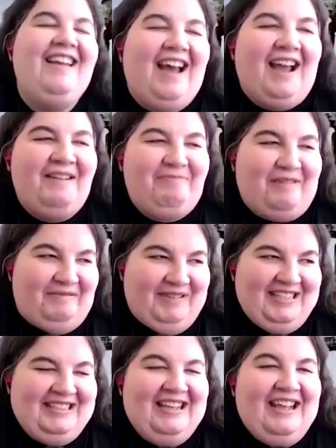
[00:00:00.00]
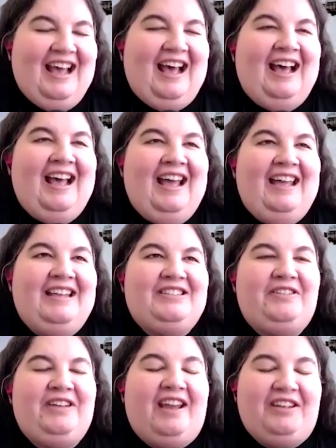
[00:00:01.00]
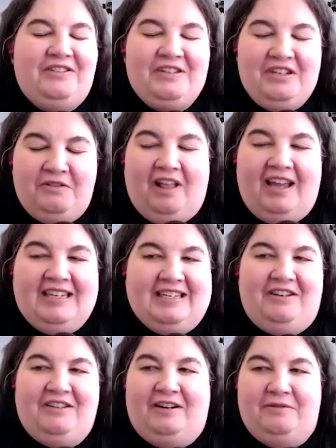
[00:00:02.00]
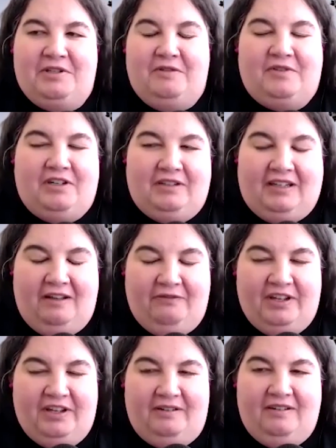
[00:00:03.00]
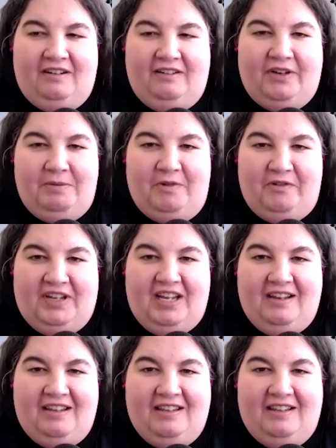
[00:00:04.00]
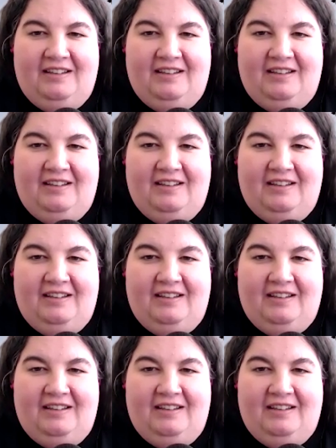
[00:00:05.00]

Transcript: I promise. Uh, so yeah, you you liked it. You thought it was overall a fun a fun movie.